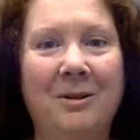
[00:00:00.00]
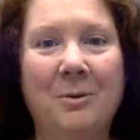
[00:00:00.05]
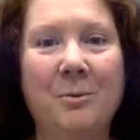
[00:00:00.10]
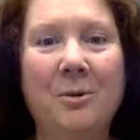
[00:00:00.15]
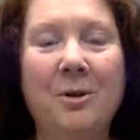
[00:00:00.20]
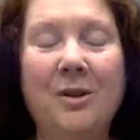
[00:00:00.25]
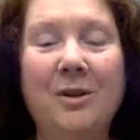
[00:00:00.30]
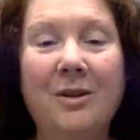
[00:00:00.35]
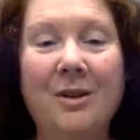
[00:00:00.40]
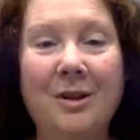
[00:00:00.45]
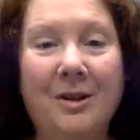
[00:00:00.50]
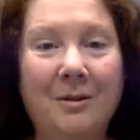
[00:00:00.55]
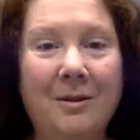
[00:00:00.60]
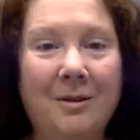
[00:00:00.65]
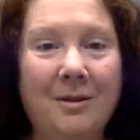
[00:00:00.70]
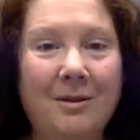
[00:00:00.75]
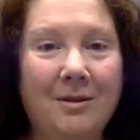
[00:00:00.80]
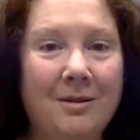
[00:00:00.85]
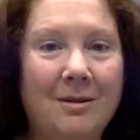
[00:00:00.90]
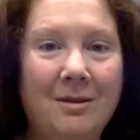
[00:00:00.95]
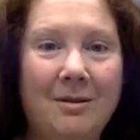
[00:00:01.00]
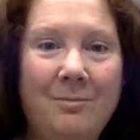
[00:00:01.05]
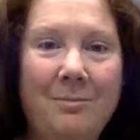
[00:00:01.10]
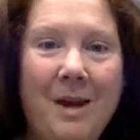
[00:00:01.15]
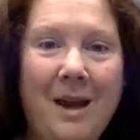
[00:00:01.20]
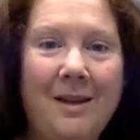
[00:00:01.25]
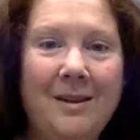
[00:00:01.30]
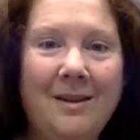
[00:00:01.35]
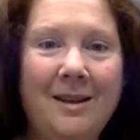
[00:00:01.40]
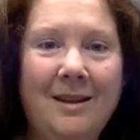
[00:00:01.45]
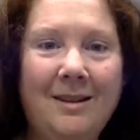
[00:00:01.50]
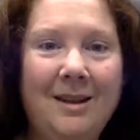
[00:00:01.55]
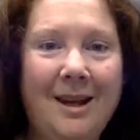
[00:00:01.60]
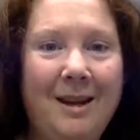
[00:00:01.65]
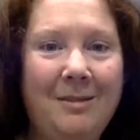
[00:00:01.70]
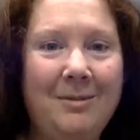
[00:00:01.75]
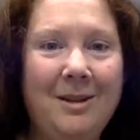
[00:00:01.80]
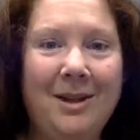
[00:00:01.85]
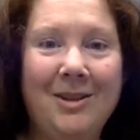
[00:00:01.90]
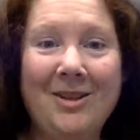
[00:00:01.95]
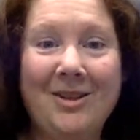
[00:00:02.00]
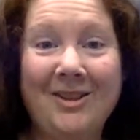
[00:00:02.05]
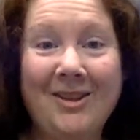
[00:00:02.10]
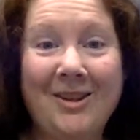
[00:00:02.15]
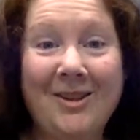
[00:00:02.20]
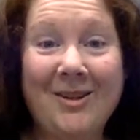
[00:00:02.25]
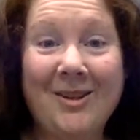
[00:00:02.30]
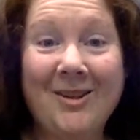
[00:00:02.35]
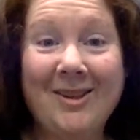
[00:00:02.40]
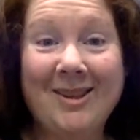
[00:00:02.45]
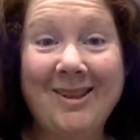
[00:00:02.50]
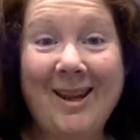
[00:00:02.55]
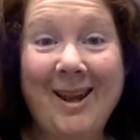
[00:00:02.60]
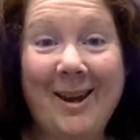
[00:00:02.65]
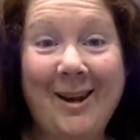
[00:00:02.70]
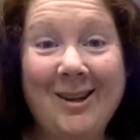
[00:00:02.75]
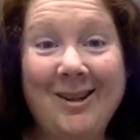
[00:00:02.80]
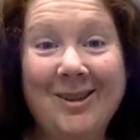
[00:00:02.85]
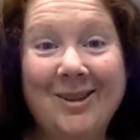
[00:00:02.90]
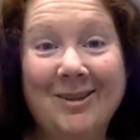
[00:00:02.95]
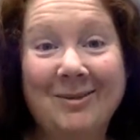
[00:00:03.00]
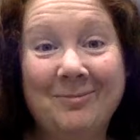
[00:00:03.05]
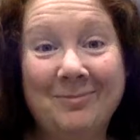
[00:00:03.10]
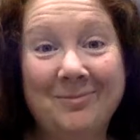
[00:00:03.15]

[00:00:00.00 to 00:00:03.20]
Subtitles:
We're just going to masking tape down the center of the stage.